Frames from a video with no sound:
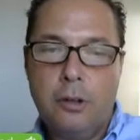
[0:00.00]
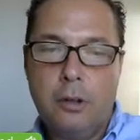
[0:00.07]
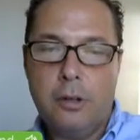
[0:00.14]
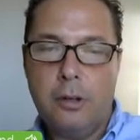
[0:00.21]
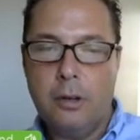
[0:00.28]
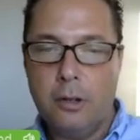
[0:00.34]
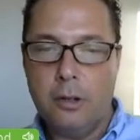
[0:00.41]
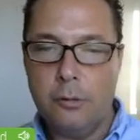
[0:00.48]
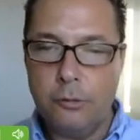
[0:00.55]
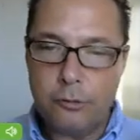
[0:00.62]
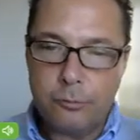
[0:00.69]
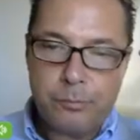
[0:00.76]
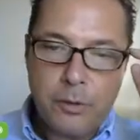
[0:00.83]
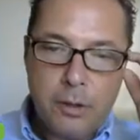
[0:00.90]
and higher
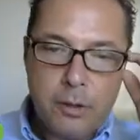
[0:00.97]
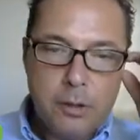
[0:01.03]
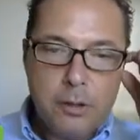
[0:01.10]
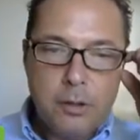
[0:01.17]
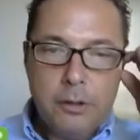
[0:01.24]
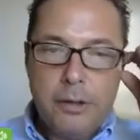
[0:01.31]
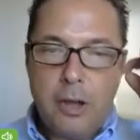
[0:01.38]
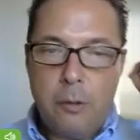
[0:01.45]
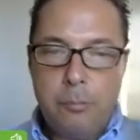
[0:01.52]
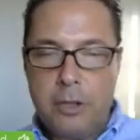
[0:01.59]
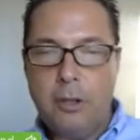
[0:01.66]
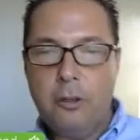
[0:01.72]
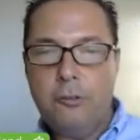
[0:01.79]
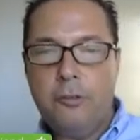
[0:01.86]
lows. Now,
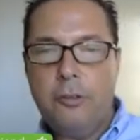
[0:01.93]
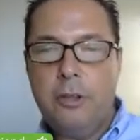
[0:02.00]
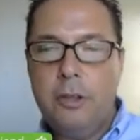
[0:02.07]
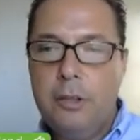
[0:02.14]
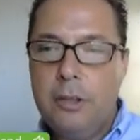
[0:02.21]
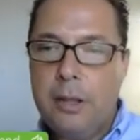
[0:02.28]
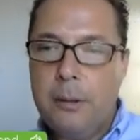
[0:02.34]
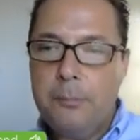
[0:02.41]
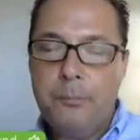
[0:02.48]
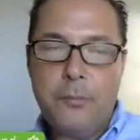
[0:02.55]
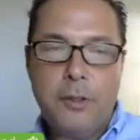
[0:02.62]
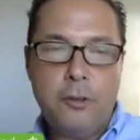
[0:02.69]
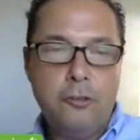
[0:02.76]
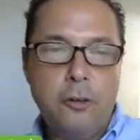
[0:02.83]
because
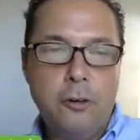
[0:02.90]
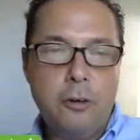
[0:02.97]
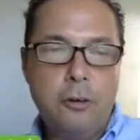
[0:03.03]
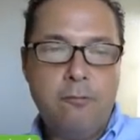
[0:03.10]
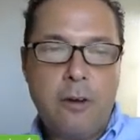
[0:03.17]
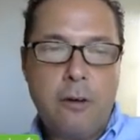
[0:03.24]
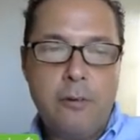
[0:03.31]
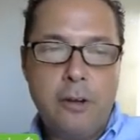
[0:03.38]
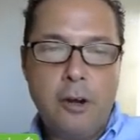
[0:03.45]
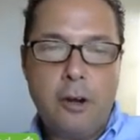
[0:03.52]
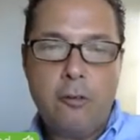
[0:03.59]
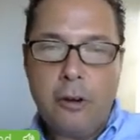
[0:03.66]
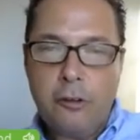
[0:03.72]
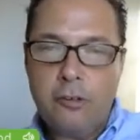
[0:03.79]
it's not on a very
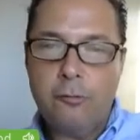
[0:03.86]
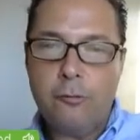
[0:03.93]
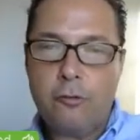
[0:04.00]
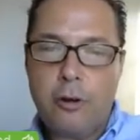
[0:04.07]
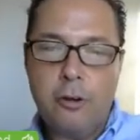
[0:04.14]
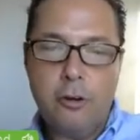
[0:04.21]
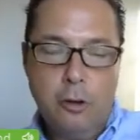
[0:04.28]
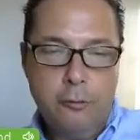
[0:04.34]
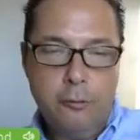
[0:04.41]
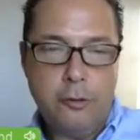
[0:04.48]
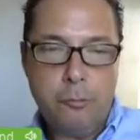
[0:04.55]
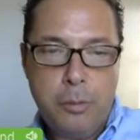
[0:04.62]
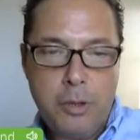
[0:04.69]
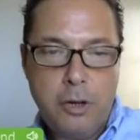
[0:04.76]
aggressive trend over
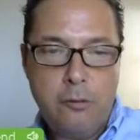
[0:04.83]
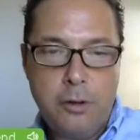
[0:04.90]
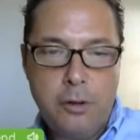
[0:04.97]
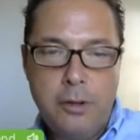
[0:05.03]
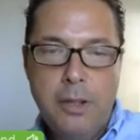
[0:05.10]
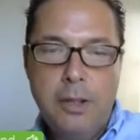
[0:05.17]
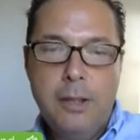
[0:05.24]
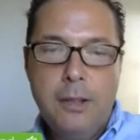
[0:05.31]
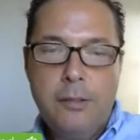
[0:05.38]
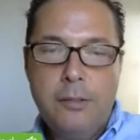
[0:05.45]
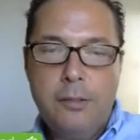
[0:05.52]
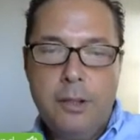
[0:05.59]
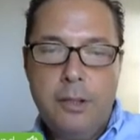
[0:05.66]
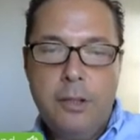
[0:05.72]
this period,
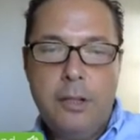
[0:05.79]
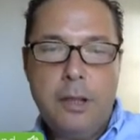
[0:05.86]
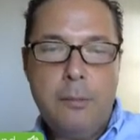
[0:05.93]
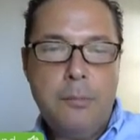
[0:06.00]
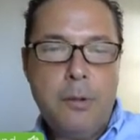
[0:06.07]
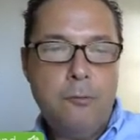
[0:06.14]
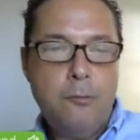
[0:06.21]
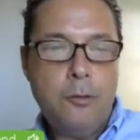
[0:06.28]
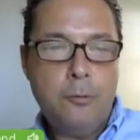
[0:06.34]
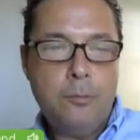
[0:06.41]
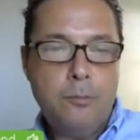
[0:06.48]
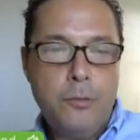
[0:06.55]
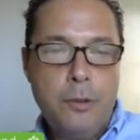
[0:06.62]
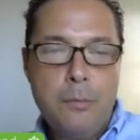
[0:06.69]
the
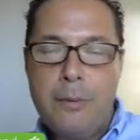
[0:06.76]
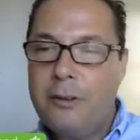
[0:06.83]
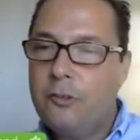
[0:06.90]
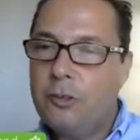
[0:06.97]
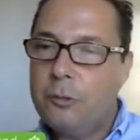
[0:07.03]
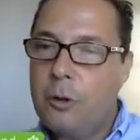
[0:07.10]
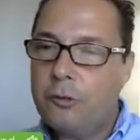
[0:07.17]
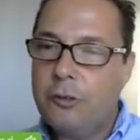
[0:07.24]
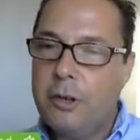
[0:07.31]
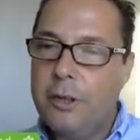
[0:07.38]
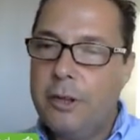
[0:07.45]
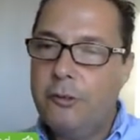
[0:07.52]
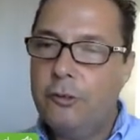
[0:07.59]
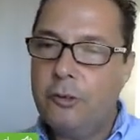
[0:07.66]
momentum
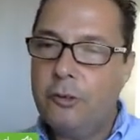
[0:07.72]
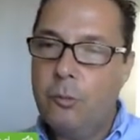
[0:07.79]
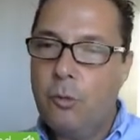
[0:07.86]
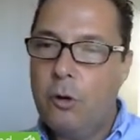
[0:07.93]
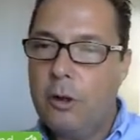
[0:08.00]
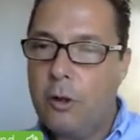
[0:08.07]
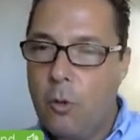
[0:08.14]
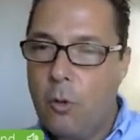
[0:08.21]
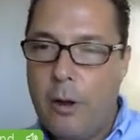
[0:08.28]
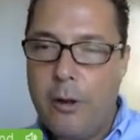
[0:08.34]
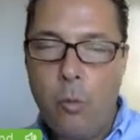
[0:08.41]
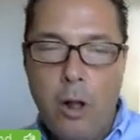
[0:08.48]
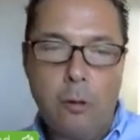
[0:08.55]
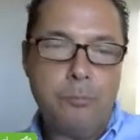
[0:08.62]
oscillators can work
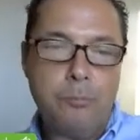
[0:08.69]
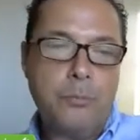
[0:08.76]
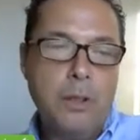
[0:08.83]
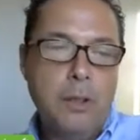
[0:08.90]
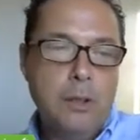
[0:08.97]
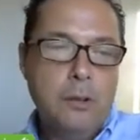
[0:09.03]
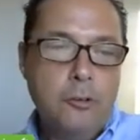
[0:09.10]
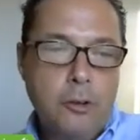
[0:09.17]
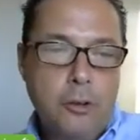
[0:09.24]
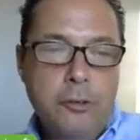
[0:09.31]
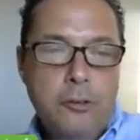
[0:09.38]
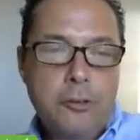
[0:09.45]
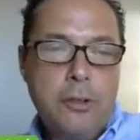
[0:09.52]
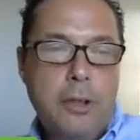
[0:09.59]
quite well. So in
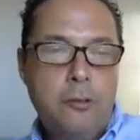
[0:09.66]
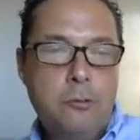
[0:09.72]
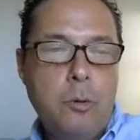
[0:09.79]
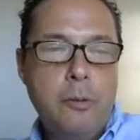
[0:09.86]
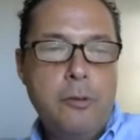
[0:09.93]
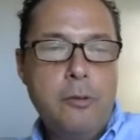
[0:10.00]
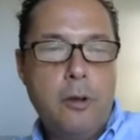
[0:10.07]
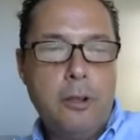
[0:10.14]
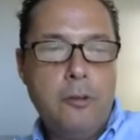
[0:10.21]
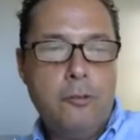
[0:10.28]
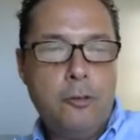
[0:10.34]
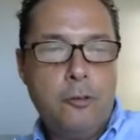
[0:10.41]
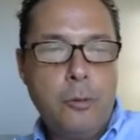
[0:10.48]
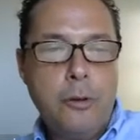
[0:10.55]
this case, what we've got
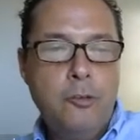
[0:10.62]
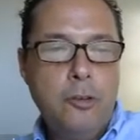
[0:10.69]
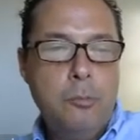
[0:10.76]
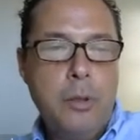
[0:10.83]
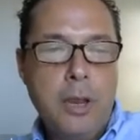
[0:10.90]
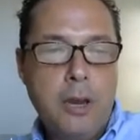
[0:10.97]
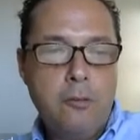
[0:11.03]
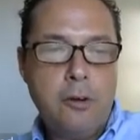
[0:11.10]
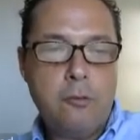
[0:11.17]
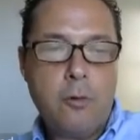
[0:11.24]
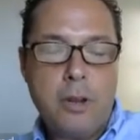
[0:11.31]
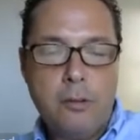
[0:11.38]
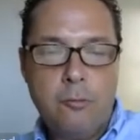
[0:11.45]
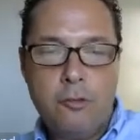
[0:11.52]
is the 20-period
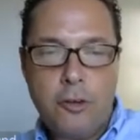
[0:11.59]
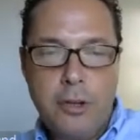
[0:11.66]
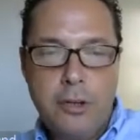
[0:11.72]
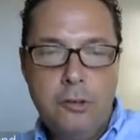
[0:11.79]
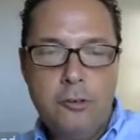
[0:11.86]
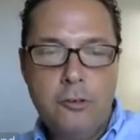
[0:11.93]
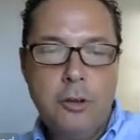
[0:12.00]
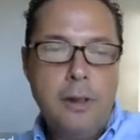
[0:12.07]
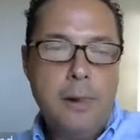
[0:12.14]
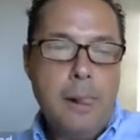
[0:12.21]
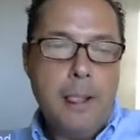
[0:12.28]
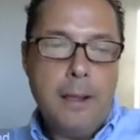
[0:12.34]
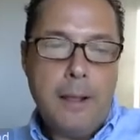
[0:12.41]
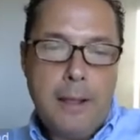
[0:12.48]
rate of change,
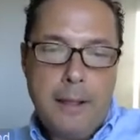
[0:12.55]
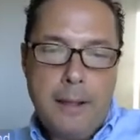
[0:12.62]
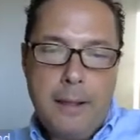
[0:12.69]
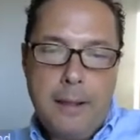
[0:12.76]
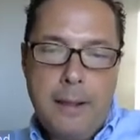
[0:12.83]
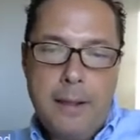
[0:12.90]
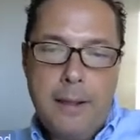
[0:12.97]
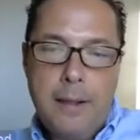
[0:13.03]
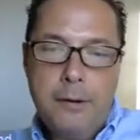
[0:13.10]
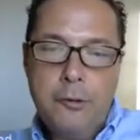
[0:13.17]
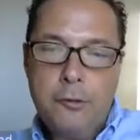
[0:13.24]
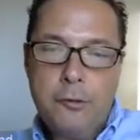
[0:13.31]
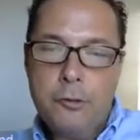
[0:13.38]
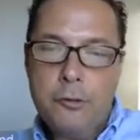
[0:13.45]

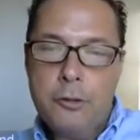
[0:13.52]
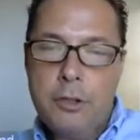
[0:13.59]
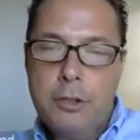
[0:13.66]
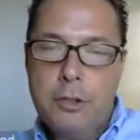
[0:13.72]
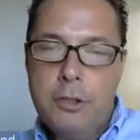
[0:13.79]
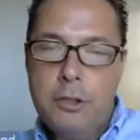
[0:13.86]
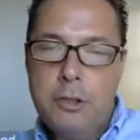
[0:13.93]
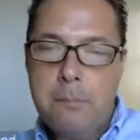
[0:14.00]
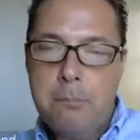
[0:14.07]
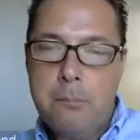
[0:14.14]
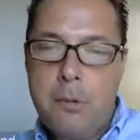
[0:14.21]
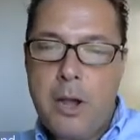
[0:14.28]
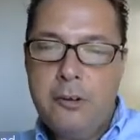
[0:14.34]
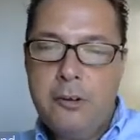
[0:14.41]
and the
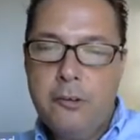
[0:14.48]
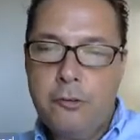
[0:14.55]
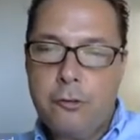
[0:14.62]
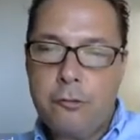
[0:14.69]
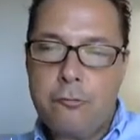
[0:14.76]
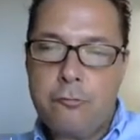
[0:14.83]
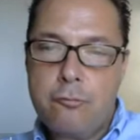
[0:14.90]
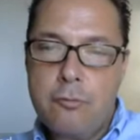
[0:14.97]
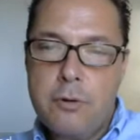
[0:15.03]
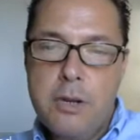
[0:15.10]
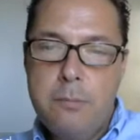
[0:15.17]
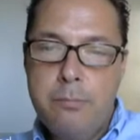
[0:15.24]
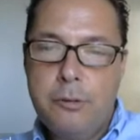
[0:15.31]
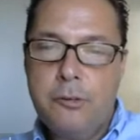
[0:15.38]

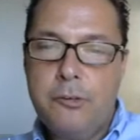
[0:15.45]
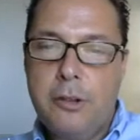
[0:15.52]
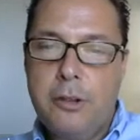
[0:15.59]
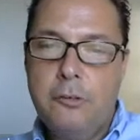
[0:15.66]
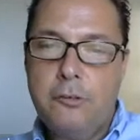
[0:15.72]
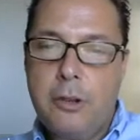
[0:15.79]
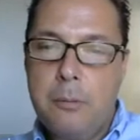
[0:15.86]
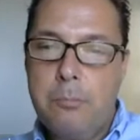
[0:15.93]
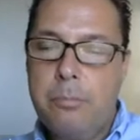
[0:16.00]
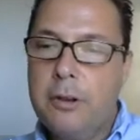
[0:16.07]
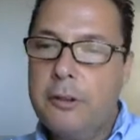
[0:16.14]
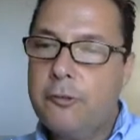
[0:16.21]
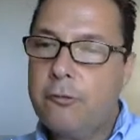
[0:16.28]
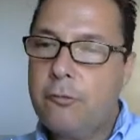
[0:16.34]
-3% and
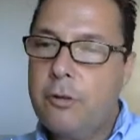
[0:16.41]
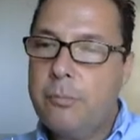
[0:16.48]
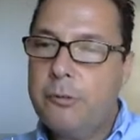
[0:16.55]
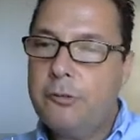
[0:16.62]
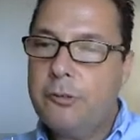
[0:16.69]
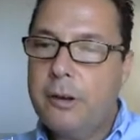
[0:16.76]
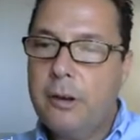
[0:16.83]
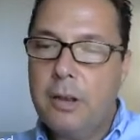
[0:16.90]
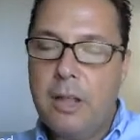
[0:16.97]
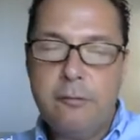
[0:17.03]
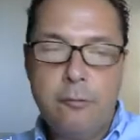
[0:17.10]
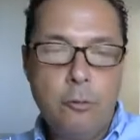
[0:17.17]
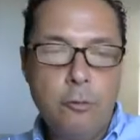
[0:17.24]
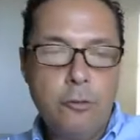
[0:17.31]
+3%
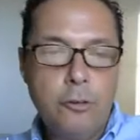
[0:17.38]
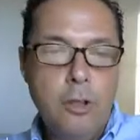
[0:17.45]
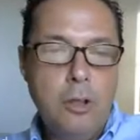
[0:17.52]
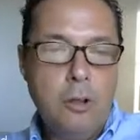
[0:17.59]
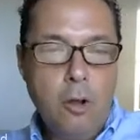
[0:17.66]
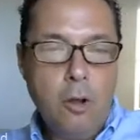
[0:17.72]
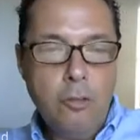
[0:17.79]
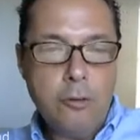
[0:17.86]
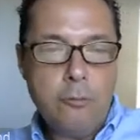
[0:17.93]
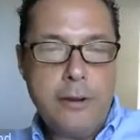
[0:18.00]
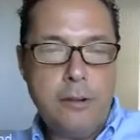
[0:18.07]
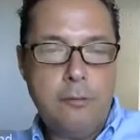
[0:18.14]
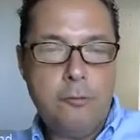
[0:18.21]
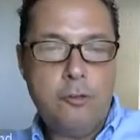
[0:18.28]
levels on the
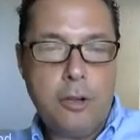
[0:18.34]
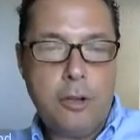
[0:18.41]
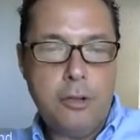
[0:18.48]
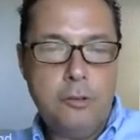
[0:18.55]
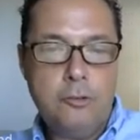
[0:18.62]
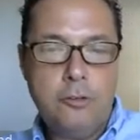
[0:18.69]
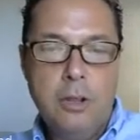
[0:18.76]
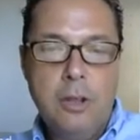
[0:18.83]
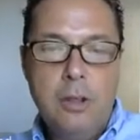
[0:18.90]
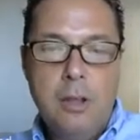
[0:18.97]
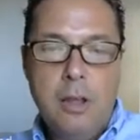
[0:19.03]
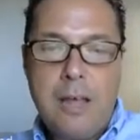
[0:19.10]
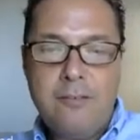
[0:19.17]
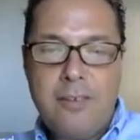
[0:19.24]
rate of change
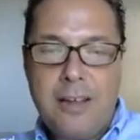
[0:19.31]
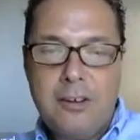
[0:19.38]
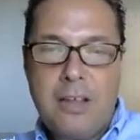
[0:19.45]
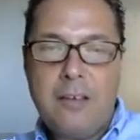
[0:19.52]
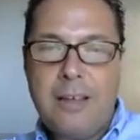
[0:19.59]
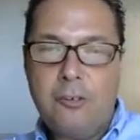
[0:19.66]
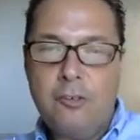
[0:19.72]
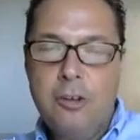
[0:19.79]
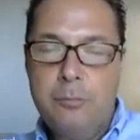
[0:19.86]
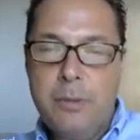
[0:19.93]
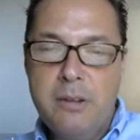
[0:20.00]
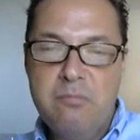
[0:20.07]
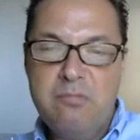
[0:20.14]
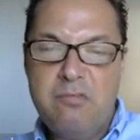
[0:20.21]
have actually
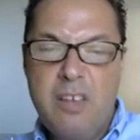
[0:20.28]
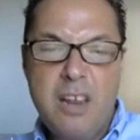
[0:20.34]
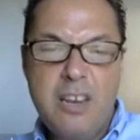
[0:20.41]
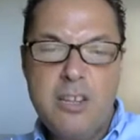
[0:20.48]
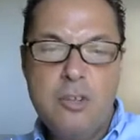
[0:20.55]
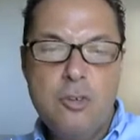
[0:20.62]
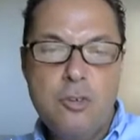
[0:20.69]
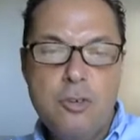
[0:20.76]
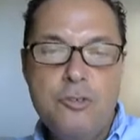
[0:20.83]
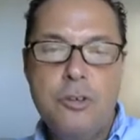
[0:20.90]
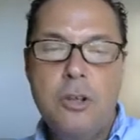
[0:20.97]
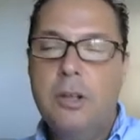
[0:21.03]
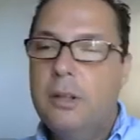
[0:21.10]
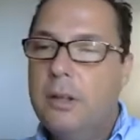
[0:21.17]
been fairly good